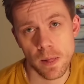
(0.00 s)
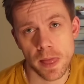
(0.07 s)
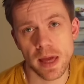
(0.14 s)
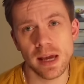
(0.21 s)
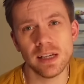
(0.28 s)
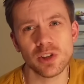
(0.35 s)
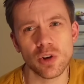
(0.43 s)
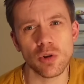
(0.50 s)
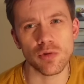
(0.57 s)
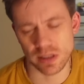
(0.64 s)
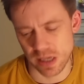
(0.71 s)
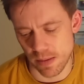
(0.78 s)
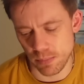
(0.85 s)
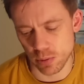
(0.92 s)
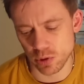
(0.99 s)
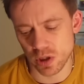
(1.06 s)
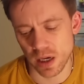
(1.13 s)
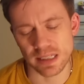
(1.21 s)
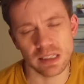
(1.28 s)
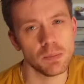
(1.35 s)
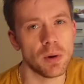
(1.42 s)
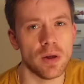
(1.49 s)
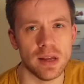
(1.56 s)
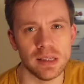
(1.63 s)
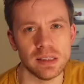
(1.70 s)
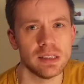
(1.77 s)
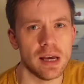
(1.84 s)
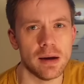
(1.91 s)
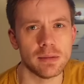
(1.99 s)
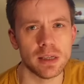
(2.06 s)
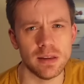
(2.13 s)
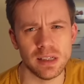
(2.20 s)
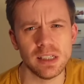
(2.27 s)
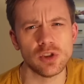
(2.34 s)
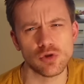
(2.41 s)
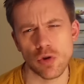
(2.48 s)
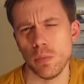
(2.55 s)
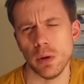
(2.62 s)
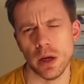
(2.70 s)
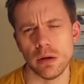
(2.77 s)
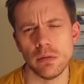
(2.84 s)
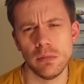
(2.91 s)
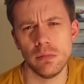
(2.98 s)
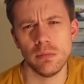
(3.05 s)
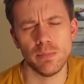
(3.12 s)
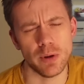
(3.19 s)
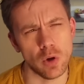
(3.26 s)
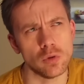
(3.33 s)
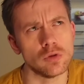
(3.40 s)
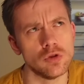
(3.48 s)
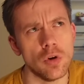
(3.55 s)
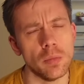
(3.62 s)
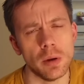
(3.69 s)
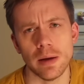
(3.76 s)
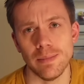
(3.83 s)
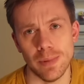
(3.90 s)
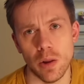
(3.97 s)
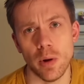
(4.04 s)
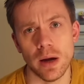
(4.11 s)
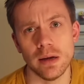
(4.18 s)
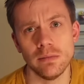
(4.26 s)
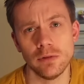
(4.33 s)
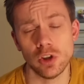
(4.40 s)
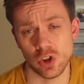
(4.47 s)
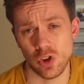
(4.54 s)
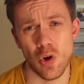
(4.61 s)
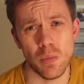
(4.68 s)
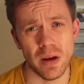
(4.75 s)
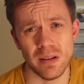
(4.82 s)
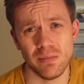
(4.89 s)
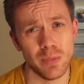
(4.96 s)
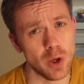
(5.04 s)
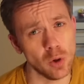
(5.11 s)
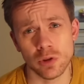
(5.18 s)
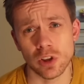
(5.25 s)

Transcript: Here's another example cited by The Intercept, and this is troubling. Beyond troubling, by the way. Disturbing. Beyond